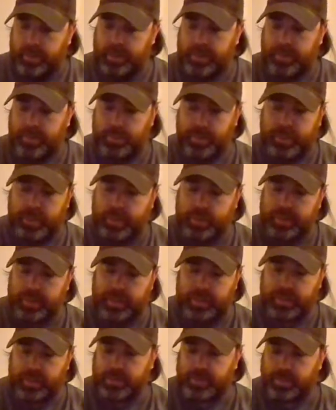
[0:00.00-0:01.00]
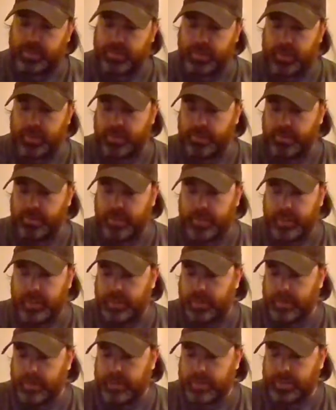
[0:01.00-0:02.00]
Some of those insects were
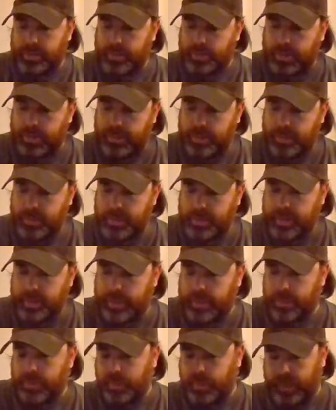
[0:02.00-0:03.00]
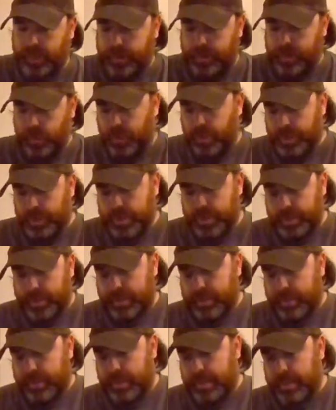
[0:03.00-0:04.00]
really awesome. Like I went back and watched
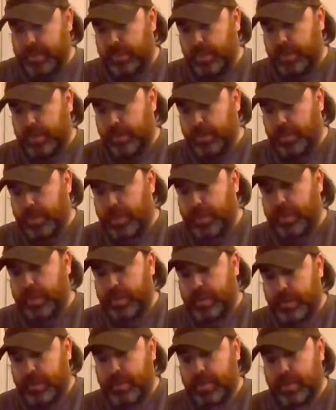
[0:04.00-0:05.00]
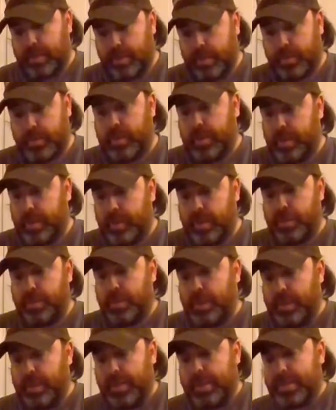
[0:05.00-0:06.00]
it. Some of them were like really
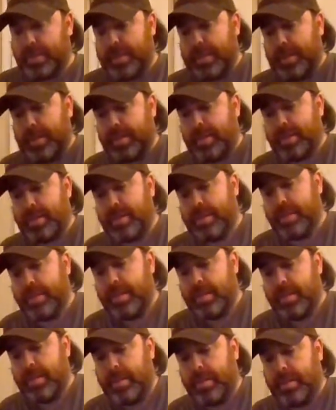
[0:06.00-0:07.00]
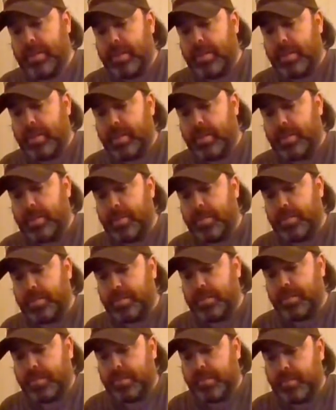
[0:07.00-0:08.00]
realistic. Um,
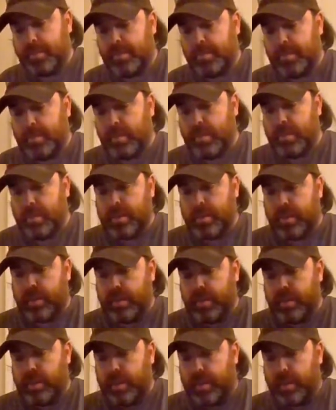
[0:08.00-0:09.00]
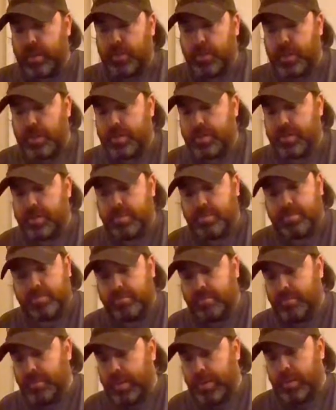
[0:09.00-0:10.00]
I went,
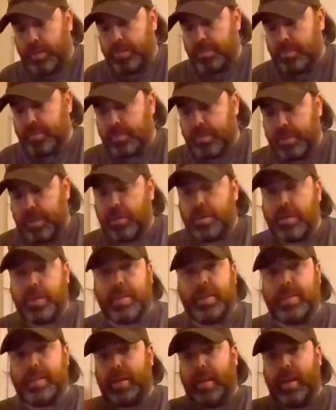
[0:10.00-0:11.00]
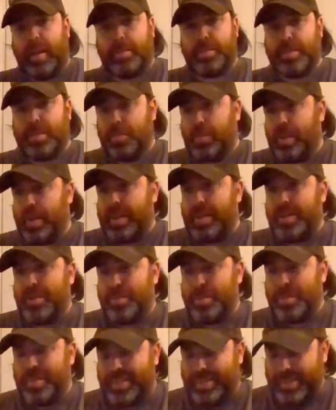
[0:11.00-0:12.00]
totally the opposite way
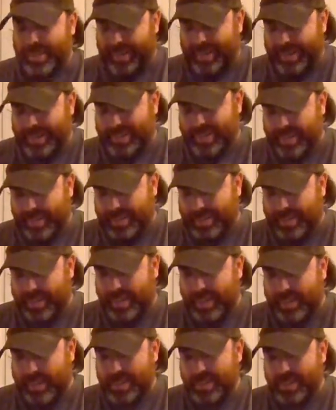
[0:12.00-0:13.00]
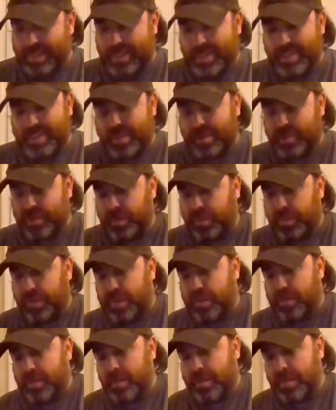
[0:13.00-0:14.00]
with the insect challenge, and it took me
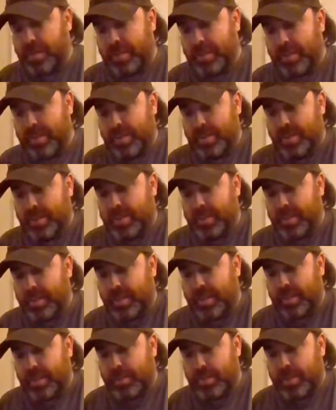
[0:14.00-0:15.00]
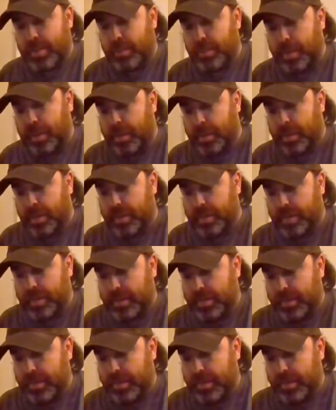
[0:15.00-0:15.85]
forever. Like I'm so behind.